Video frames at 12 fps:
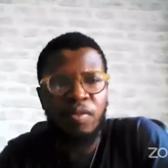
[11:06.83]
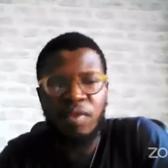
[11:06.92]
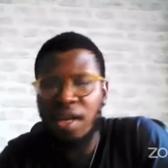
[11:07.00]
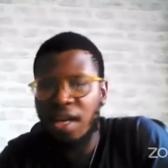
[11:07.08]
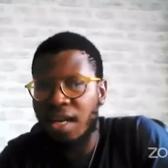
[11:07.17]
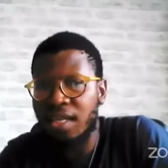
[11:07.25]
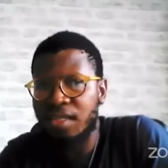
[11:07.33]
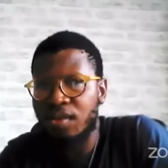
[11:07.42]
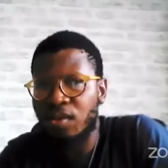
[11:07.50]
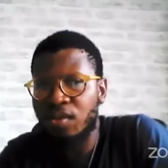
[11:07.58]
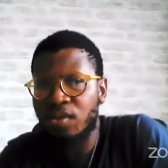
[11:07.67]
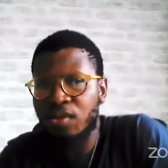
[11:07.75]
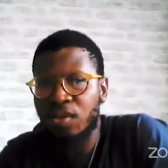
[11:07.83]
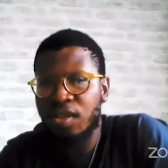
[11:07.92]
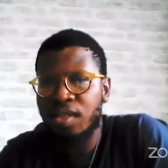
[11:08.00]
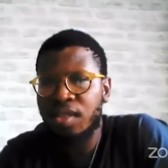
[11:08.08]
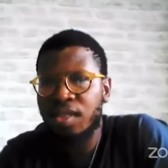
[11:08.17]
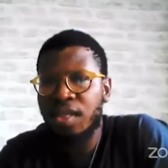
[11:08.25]
realized also
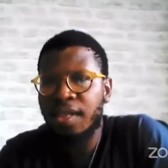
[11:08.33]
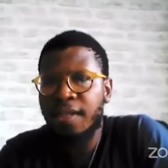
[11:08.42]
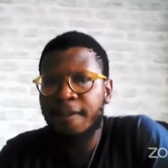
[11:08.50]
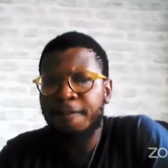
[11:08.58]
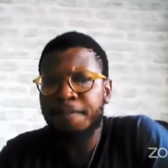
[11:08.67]
is that